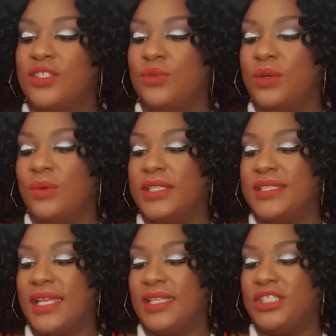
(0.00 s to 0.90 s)
2-in-1
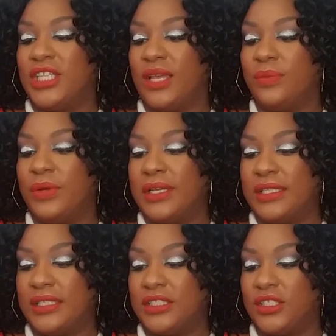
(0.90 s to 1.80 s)
Daily Shampoo and
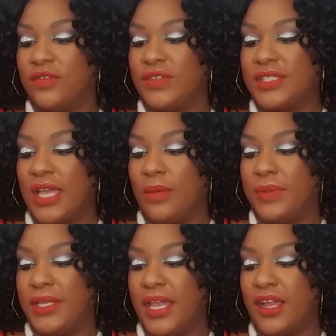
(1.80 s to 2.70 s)
Conditioner for Scalp
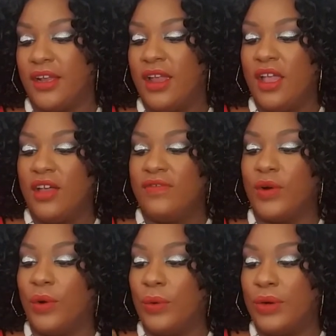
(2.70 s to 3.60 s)
and Hair
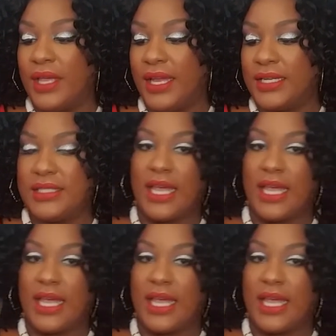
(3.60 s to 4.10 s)
for all hair